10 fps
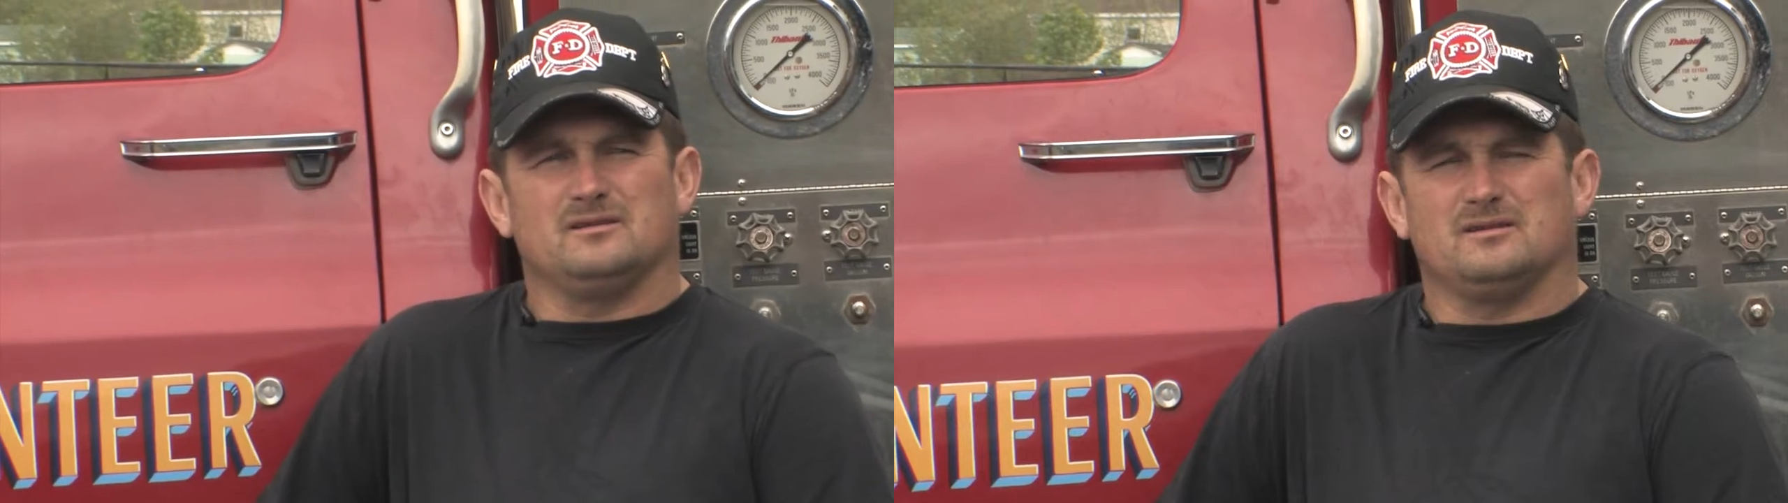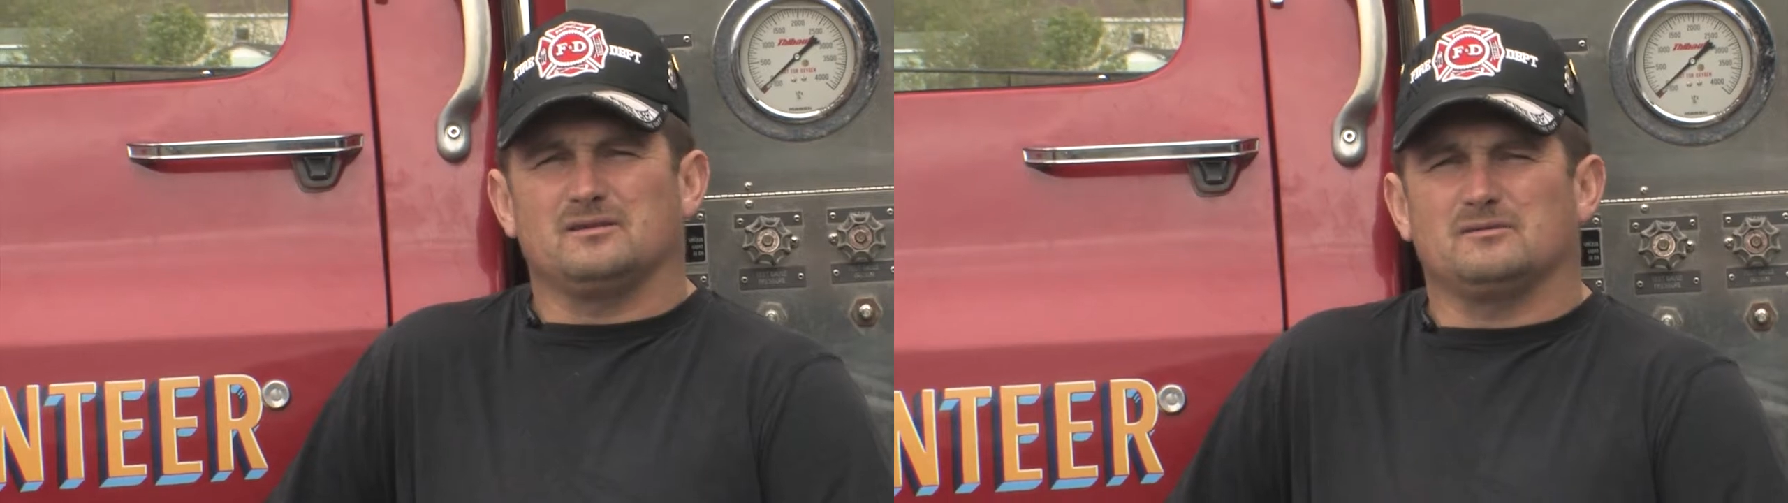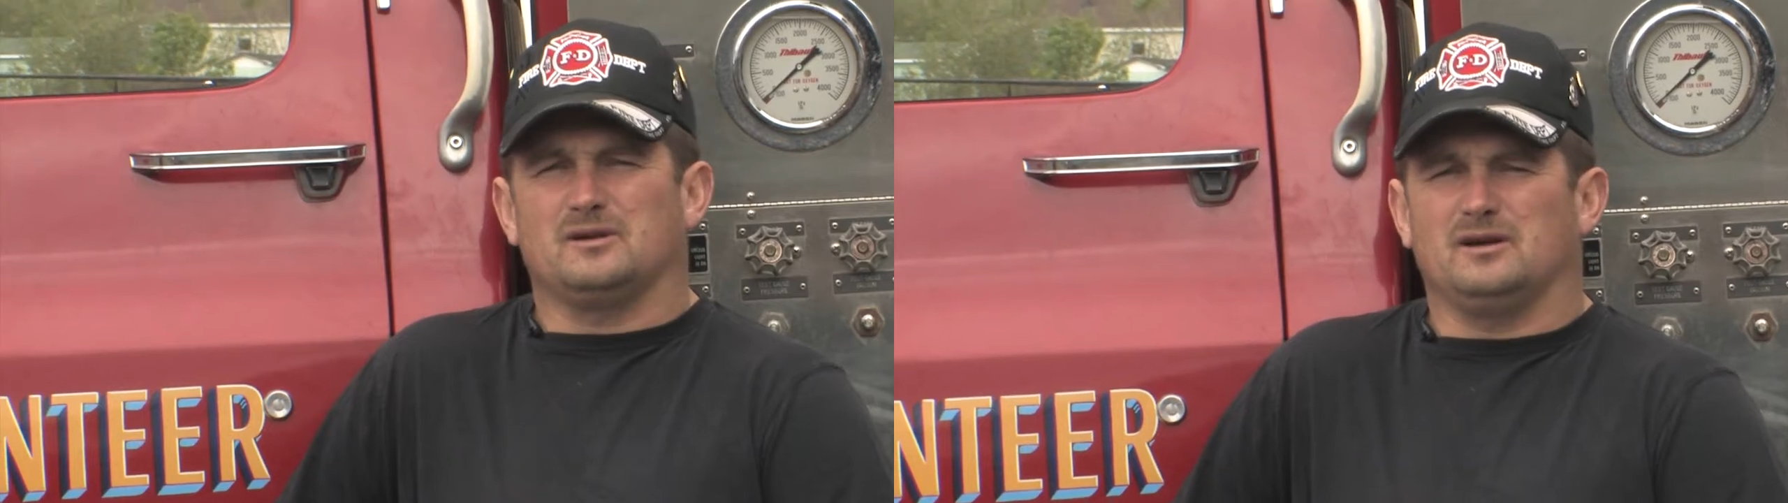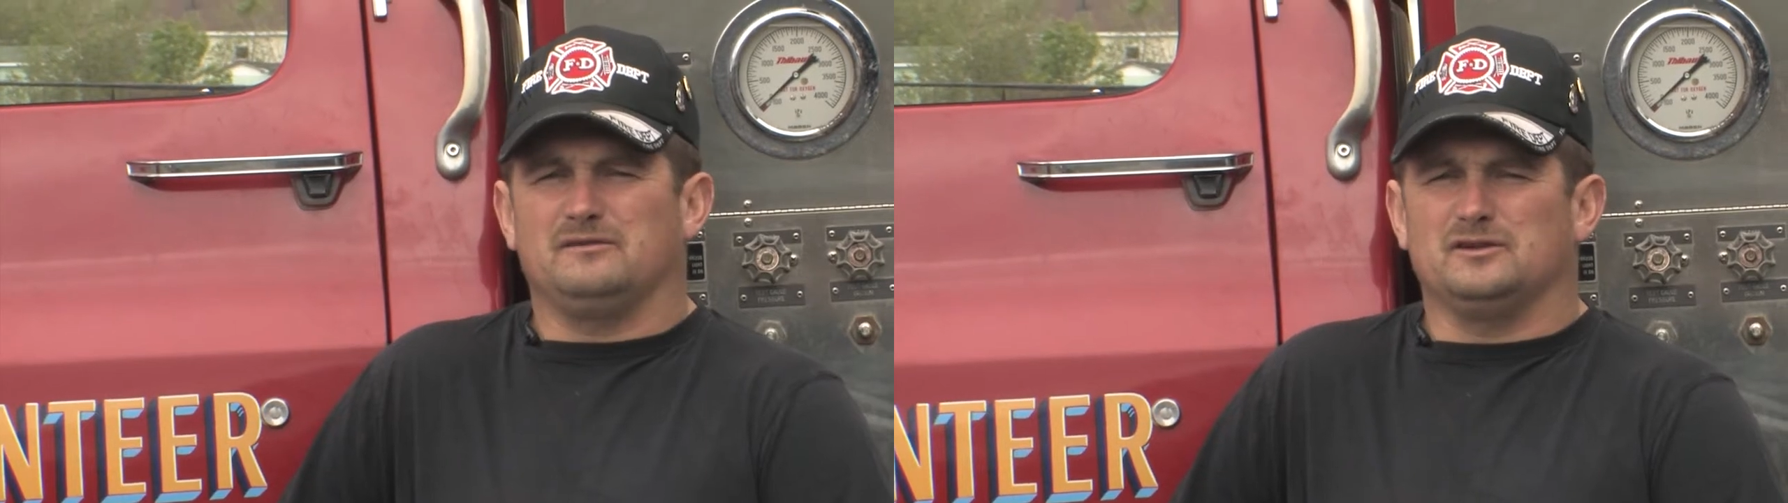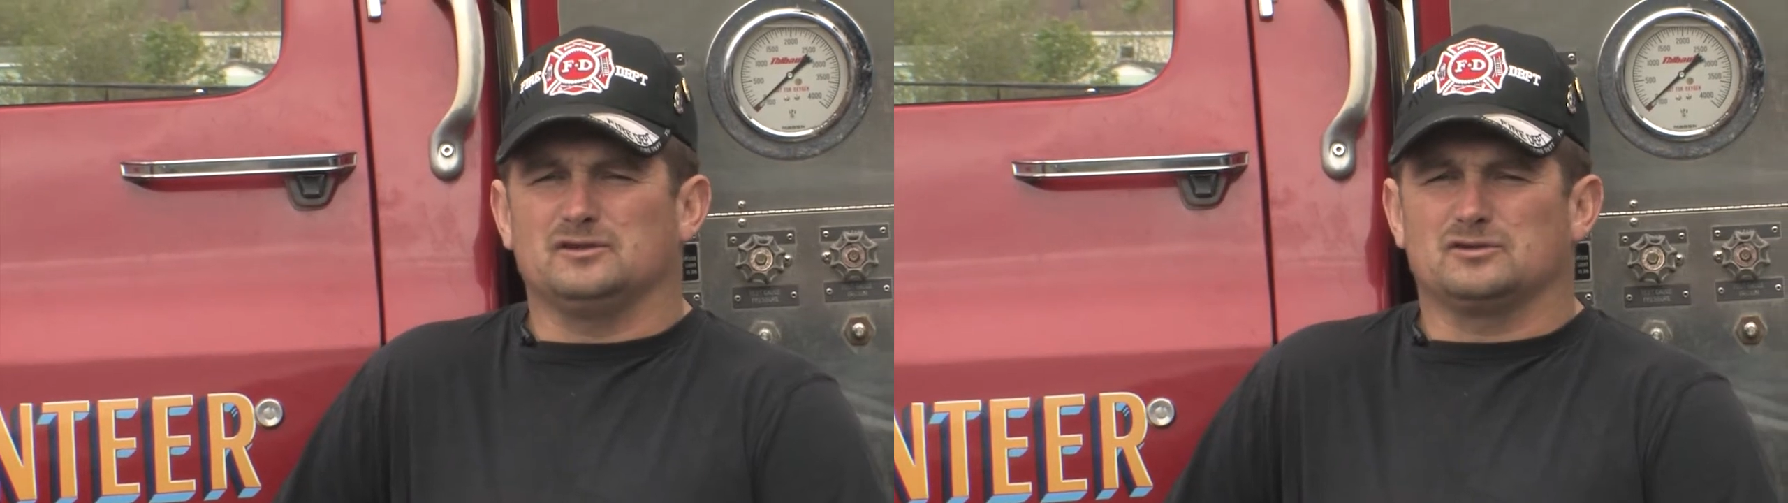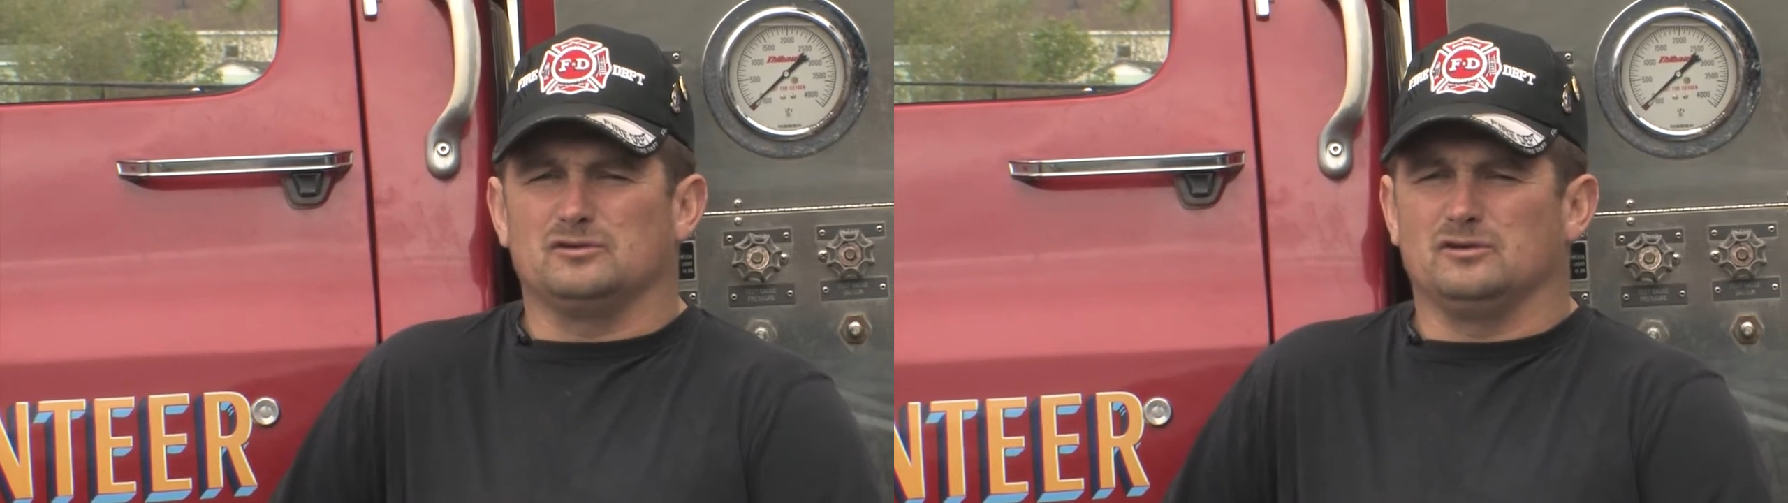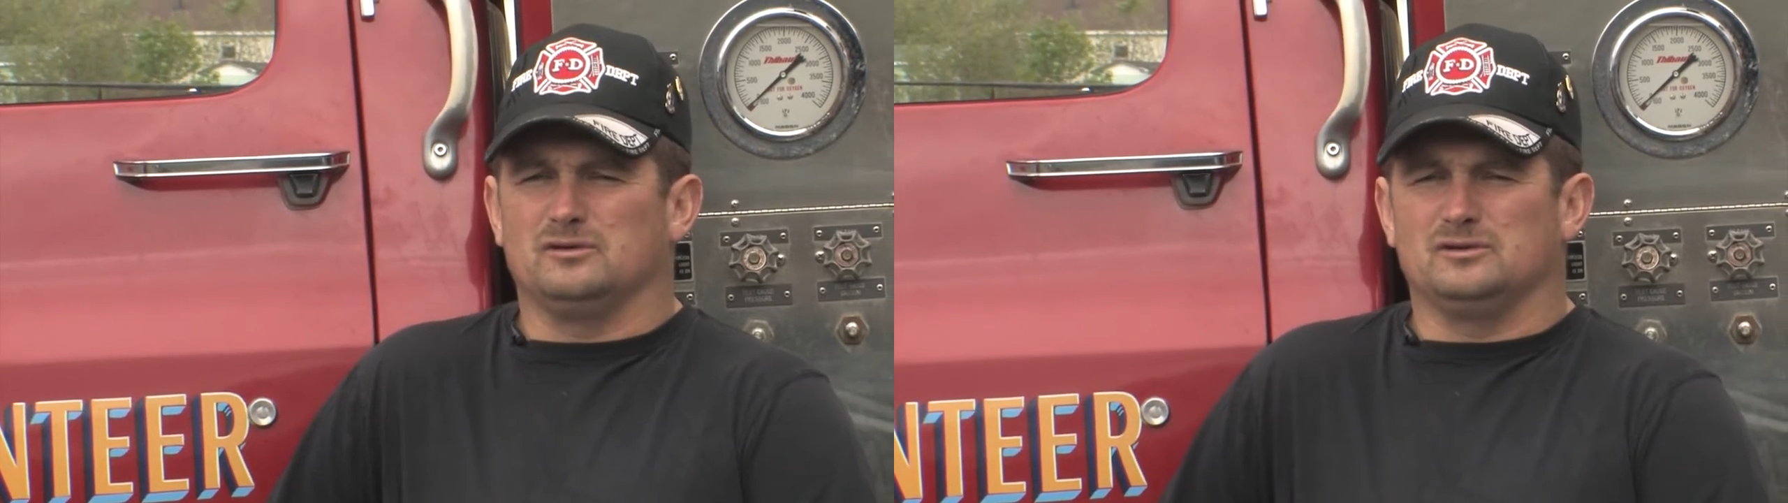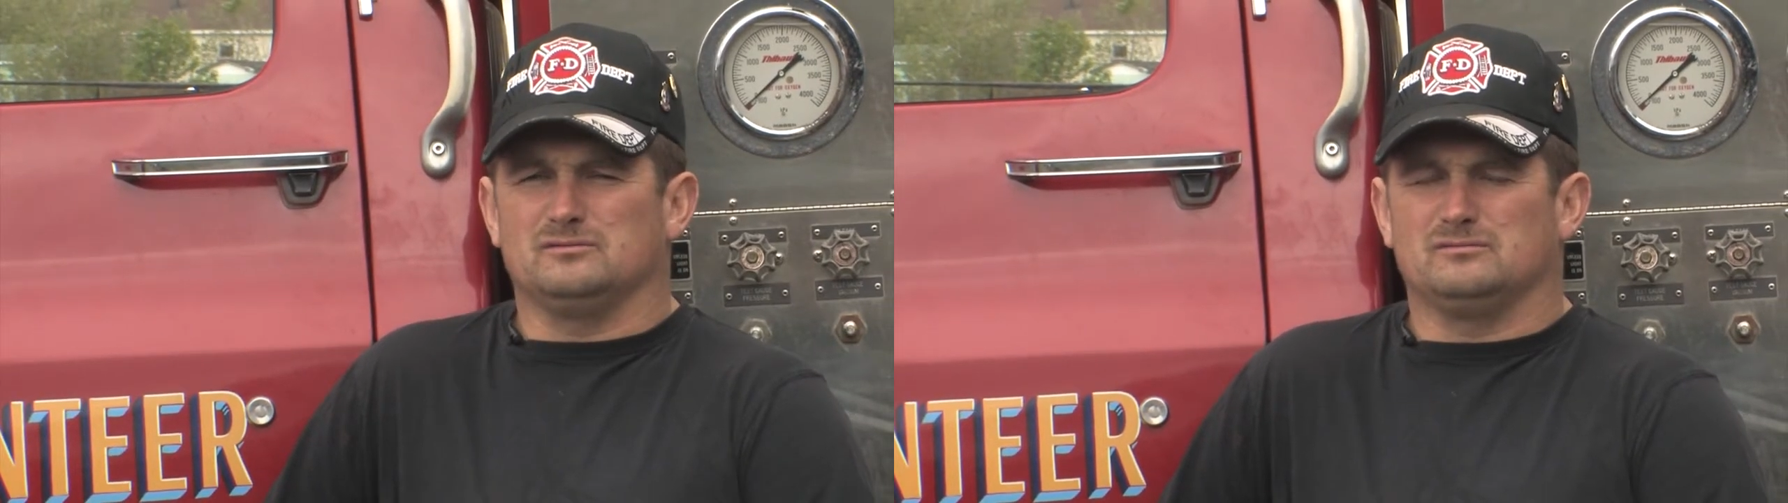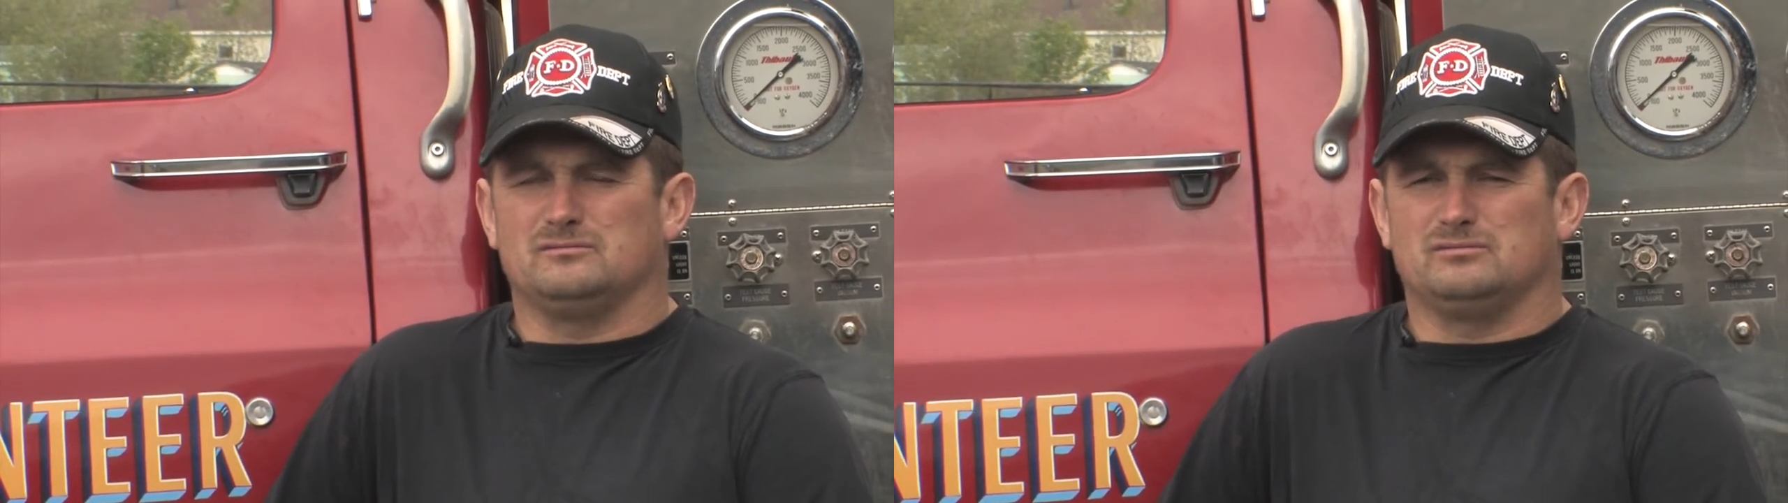Like when I finished school in